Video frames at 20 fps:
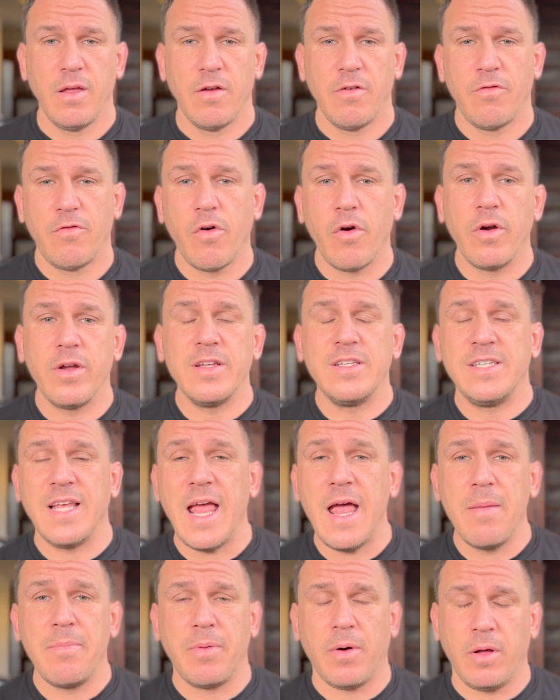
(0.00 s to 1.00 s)
For
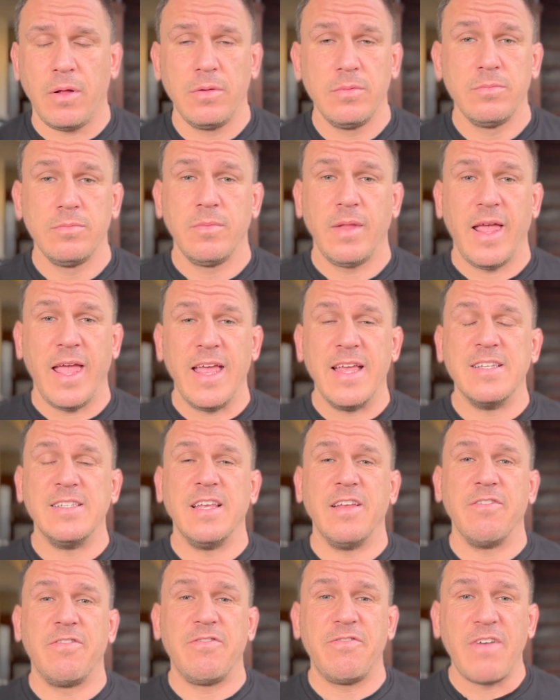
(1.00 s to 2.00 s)
example, is
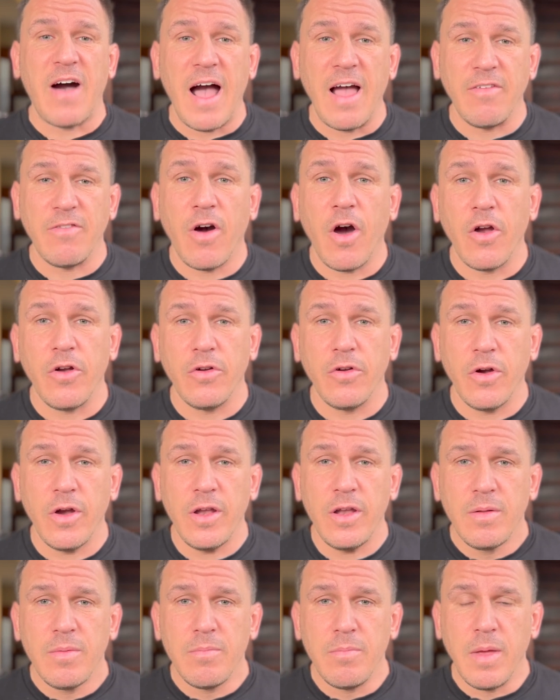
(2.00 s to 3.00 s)
it
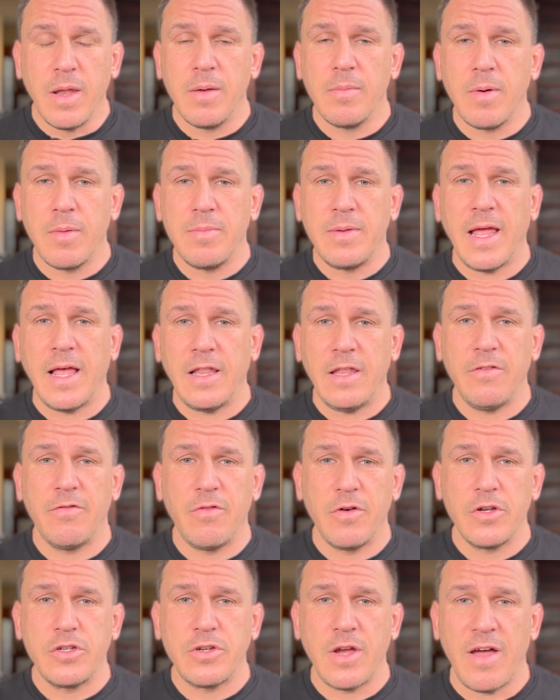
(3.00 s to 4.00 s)
500 minimum daily
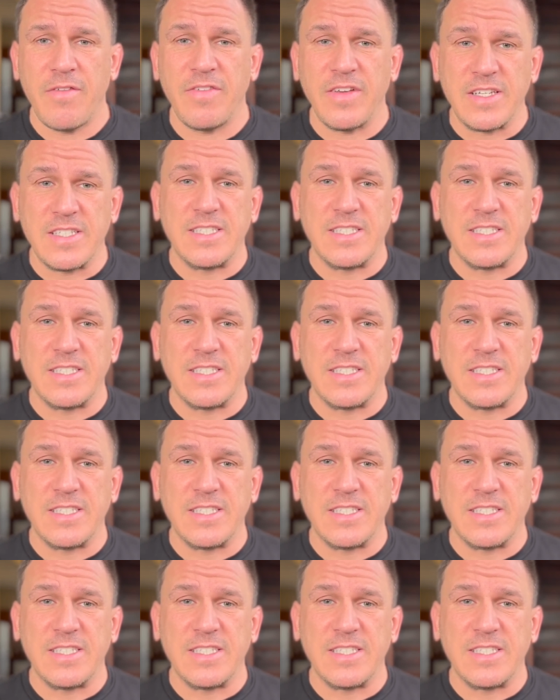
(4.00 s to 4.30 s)
foot traffic,